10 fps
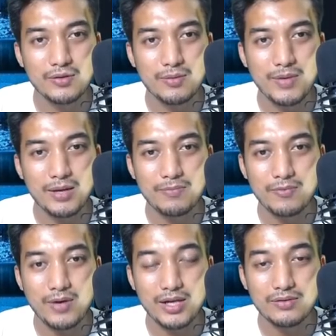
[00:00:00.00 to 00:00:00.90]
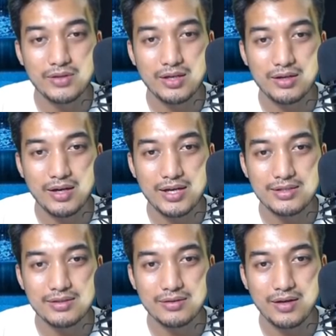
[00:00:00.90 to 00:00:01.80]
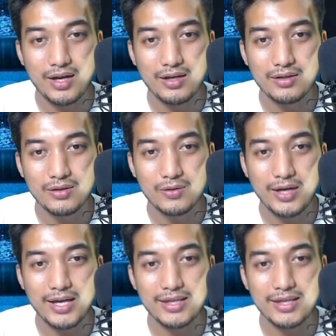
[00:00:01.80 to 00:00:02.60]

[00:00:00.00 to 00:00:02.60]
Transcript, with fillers: the map right over here, guys. Okay, look at